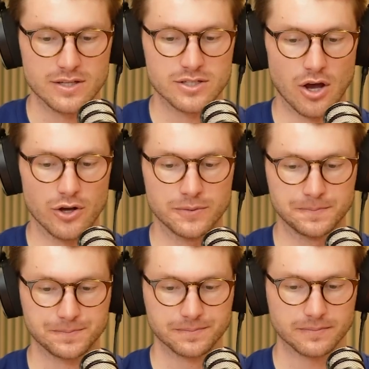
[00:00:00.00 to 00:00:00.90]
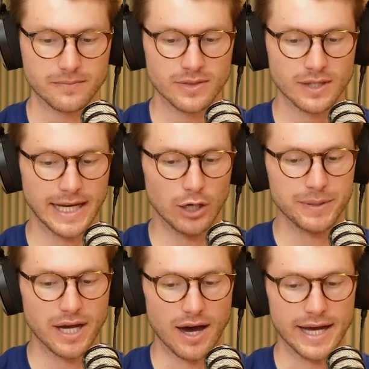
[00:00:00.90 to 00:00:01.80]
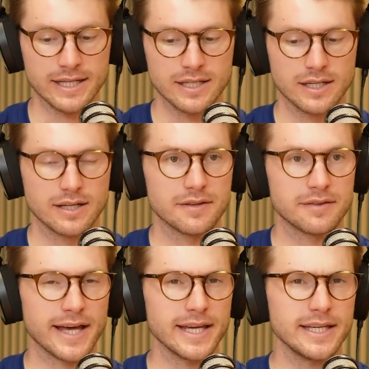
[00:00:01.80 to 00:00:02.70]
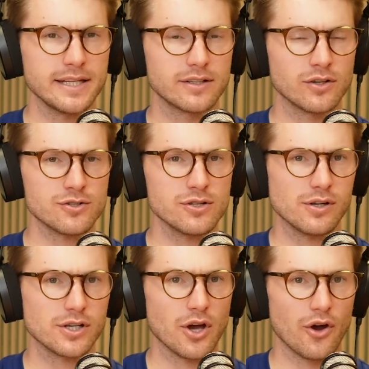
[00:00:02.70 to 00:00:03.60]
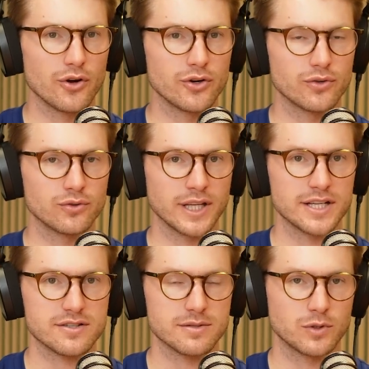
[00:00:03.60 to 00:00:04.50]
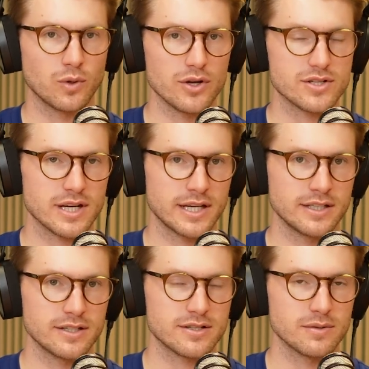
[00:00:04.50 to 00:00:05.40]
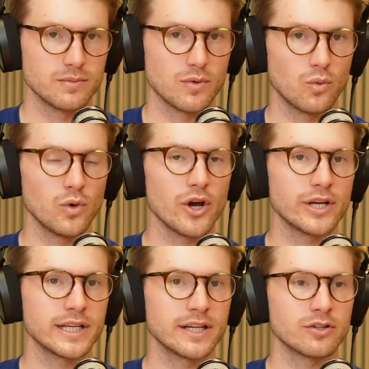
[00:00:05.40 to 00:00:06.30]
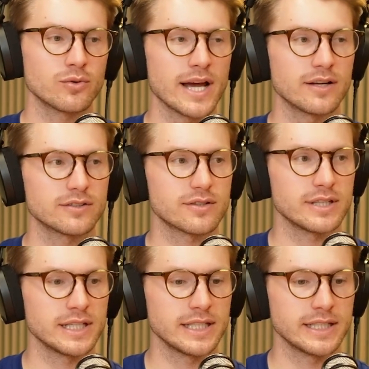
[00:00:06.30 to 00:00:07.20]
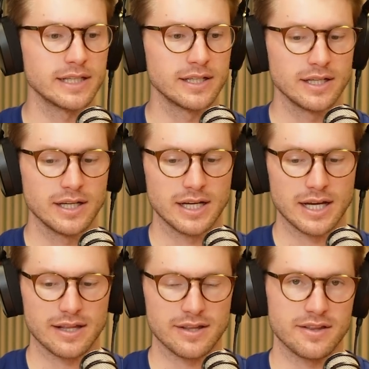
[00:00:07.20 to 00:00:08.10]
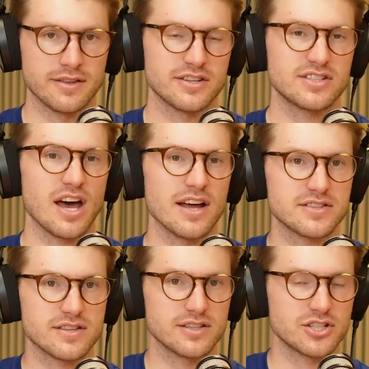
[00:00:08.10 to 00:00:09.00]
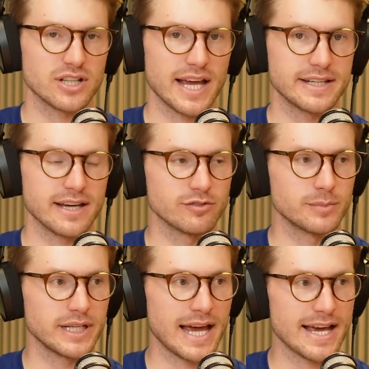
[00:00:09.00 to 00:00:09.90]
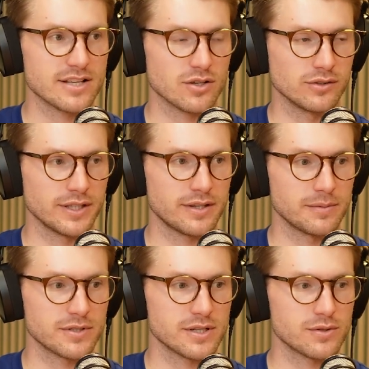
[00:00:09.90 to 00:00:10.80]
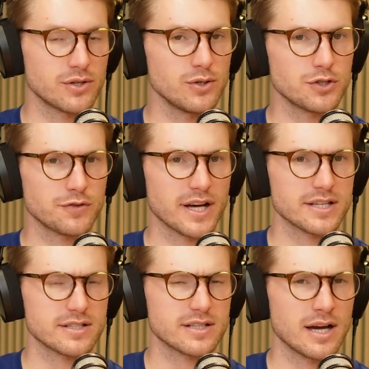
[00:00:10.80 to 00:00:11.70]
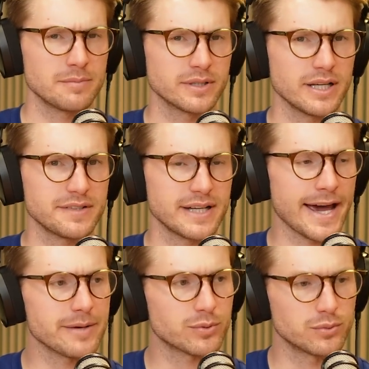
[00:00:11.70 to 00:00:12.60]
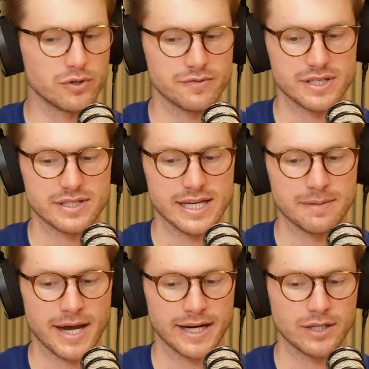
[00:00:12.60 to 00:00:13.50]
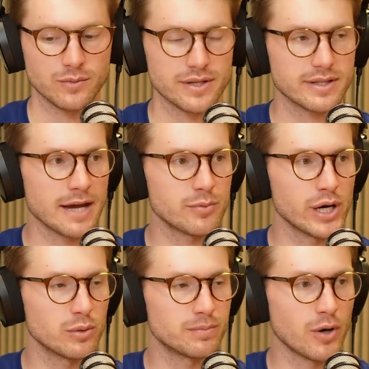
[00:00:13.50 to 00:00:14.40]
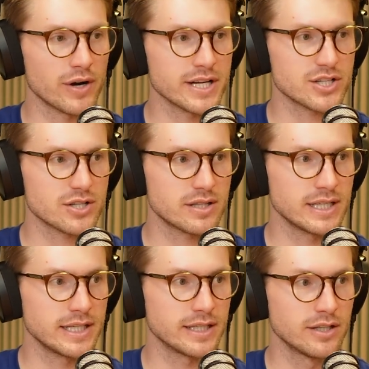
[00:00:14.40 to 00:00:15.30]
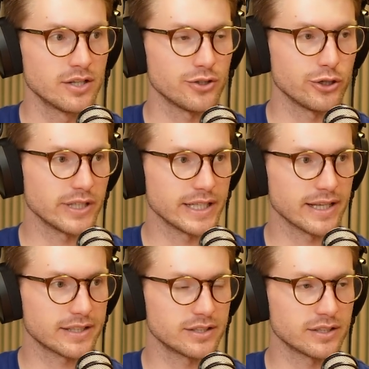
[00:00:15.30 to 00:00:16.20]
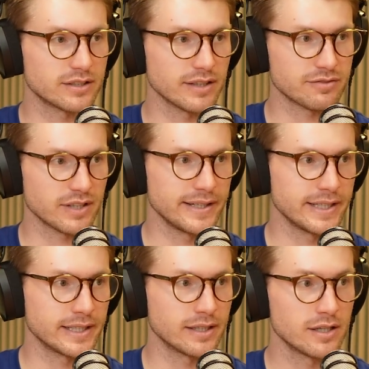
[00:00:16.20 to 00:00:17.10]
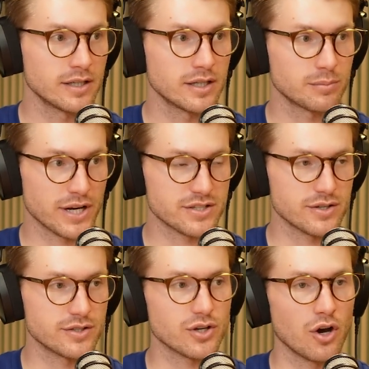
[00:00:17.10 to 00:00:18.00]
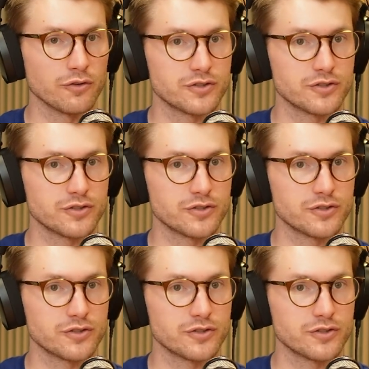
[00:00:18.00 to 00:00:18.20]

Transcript: So LPI, they not too long ago released some quotes and some wording in and around the stance that the Chilean government has on lithium, because there was a huge fuss, I believe in April of this year, Maddie, with Gabriel Boric, the newly elected left-leaning president of